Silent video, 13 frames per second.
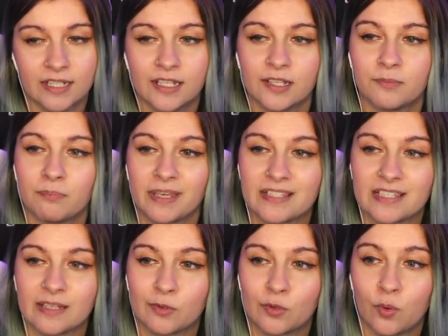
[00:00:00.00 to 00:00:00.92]
may
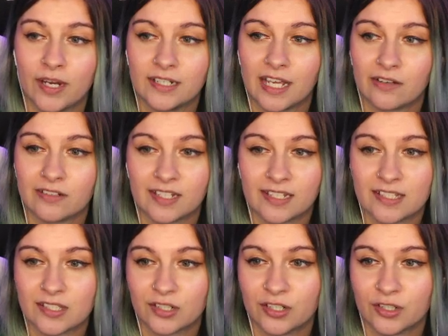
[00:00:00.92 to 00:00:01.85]
seem quaint
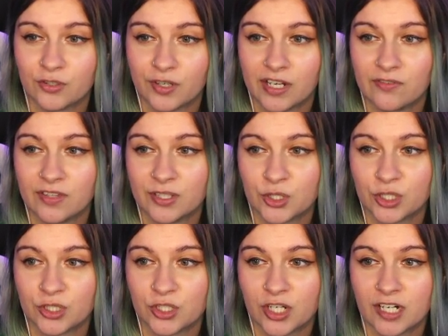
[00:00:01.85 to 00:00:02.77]
nowadays, her grave in the
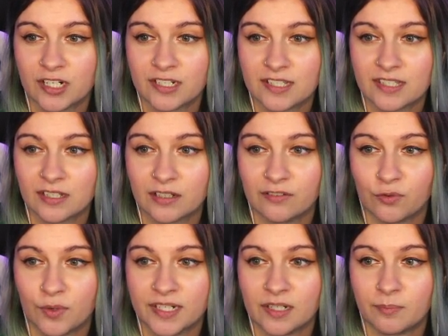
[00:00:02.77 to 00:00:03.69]
churchyard is still
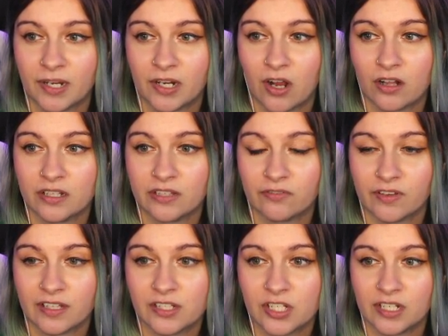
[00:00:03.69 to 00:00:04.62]
avoided by all in the
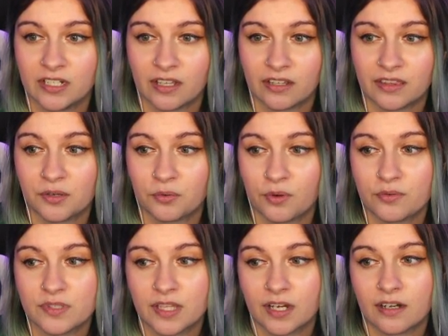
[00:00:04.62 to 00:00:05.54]
village and nothing grows
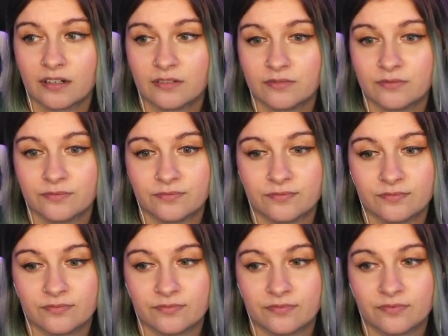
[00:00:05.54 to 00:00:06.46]
there.
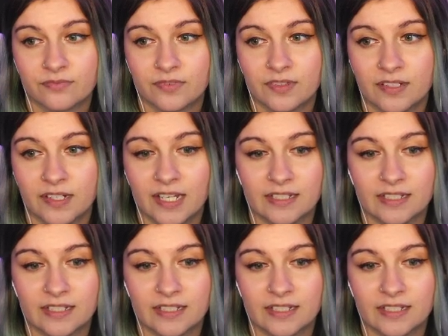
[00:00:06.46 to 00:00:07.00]
Neat.